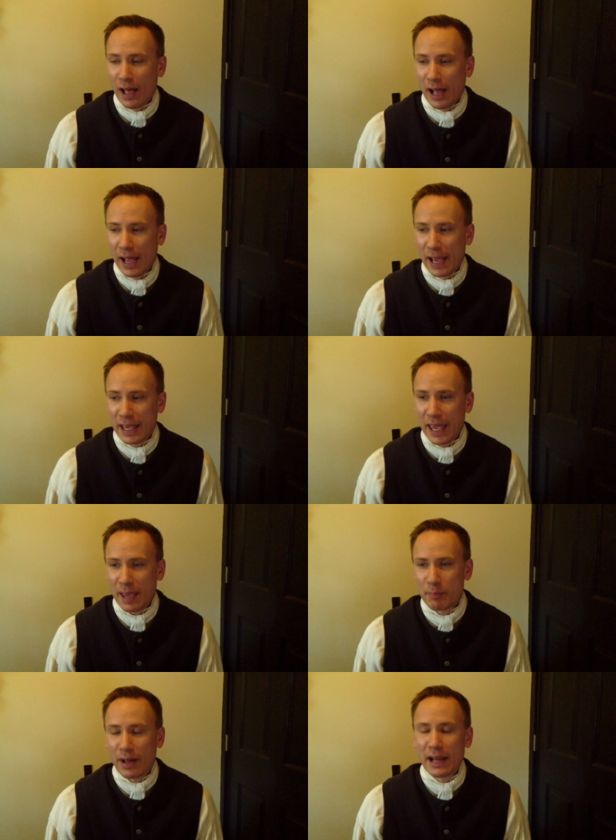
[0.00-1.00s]
I
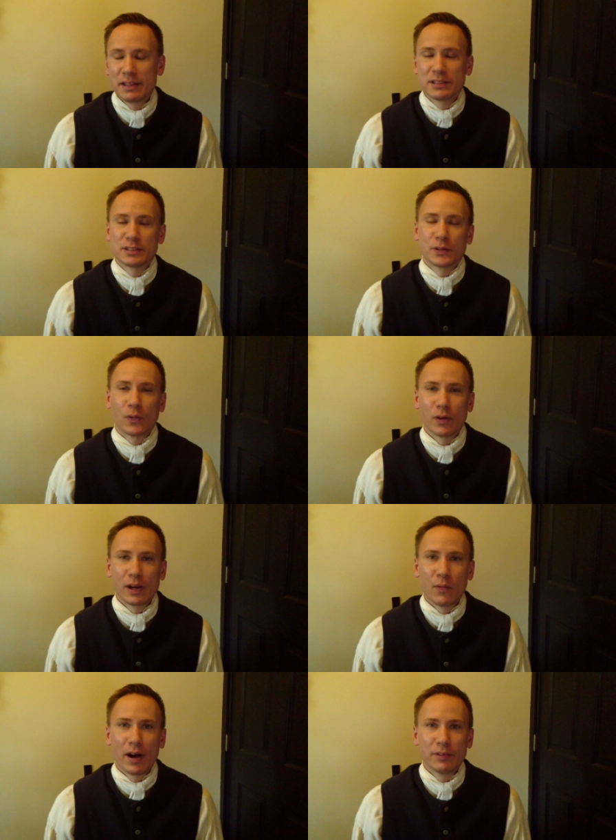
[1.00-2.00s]
came by this
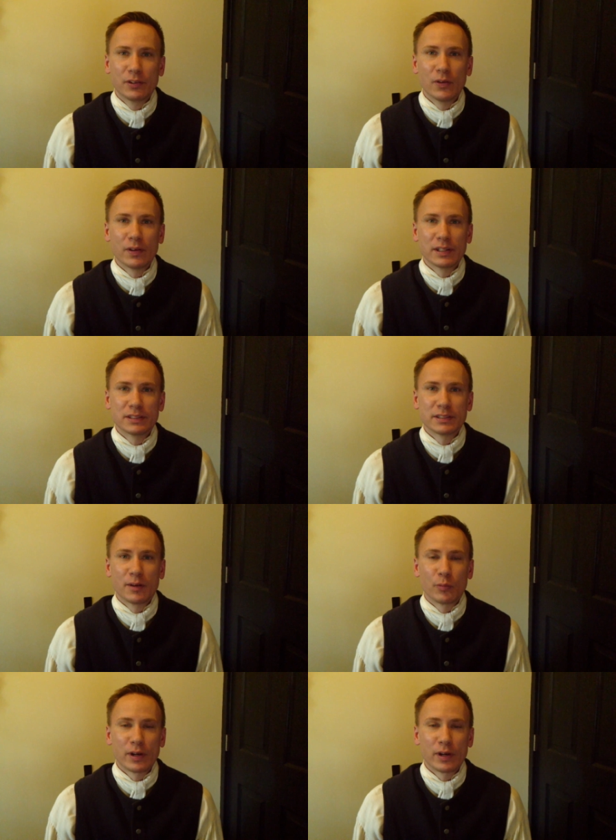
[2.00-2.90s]
story while doing some